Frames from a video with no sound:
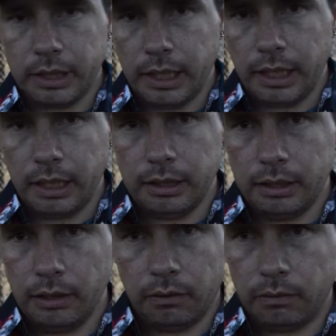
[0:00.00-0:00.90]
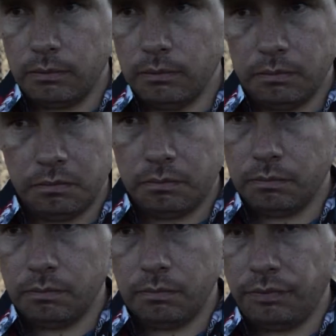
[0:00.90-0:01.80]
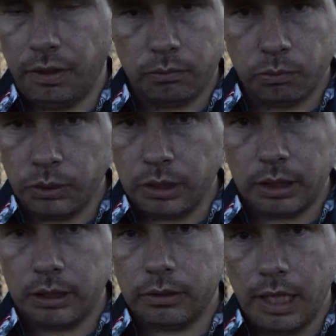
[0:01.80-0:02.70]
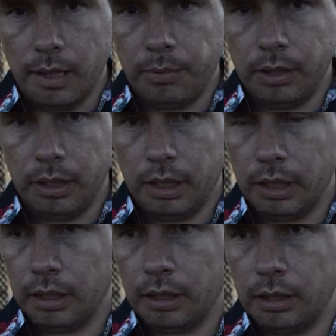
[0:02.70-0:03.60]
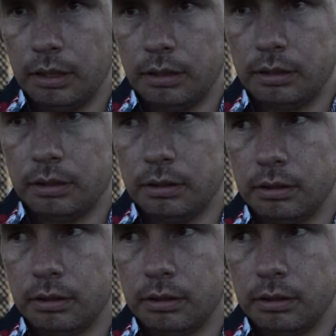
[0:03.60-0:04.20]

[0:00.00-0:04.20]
day, I, felt really crappy, and